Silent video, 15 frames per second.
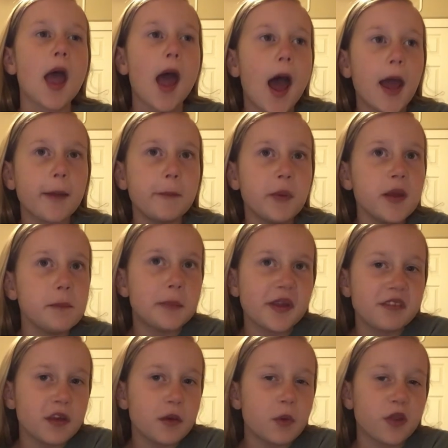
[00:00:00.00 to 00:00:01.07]
i've been
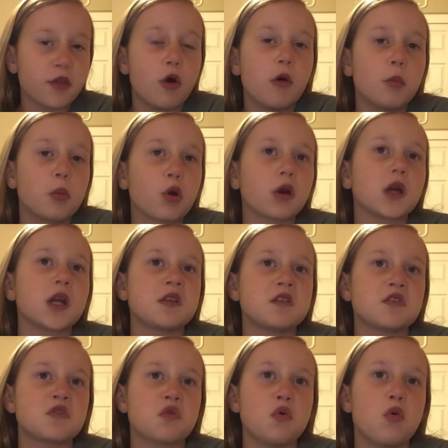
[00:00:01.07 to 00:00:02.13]
busy with homework and
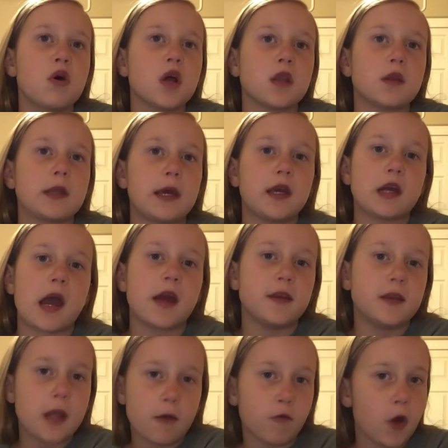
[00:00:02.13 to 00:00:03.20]
school and like i
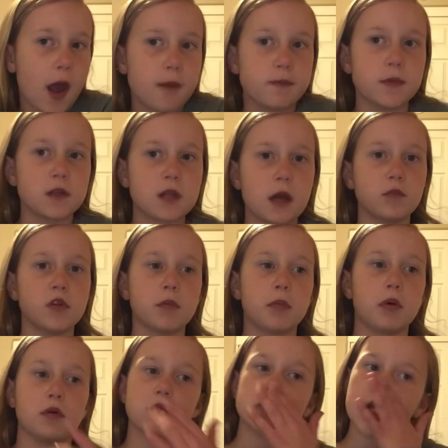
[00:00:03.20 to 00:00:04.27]
never have the time to
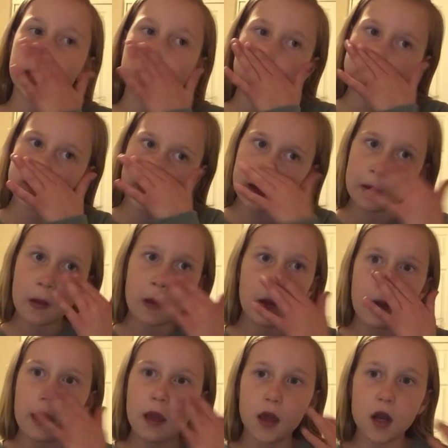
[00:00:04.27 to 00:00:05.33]
post anything
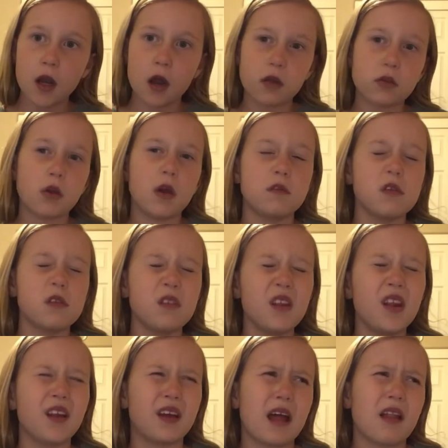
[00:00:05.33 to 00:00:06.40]
and also, I just
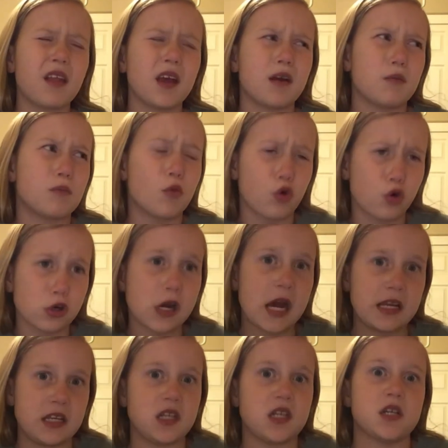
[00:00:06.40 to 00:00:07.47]
need to get like more
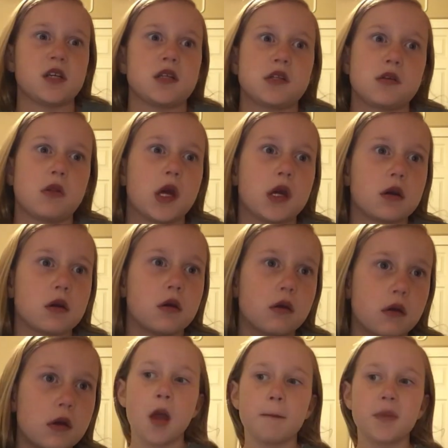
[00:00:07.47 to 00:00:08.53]
ideas. So like,
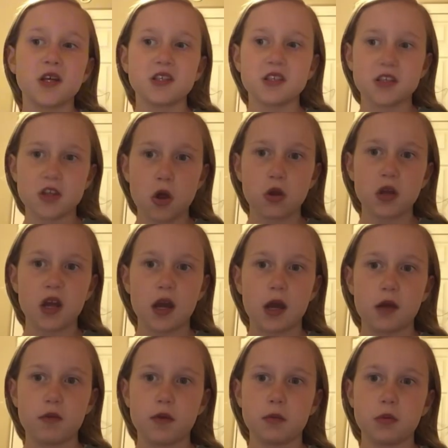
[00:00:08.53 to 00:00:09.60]
but sorry, I
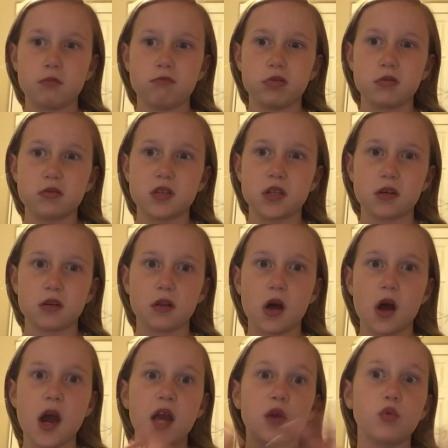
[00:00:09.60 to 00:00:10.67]
haven't been posting a
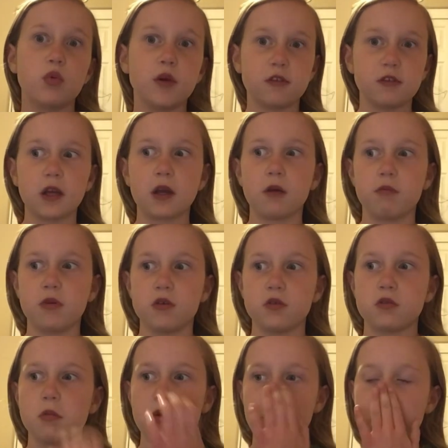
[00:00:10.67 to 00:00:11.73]
lot. I wish I could
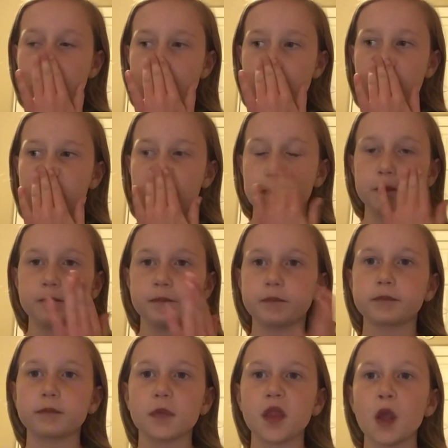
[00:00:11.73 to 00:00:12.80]
post more, but like,
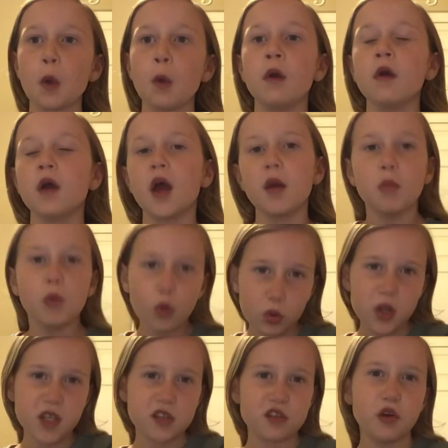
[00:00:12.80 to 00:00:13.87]
I'm
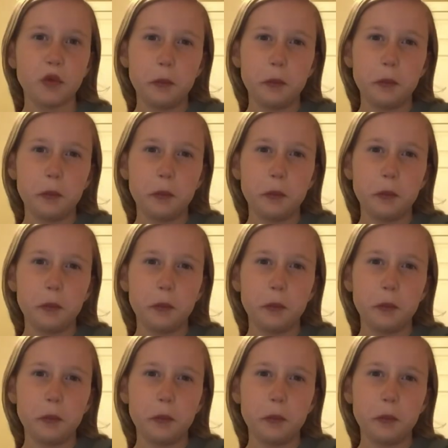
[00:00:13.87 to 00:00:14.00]
always so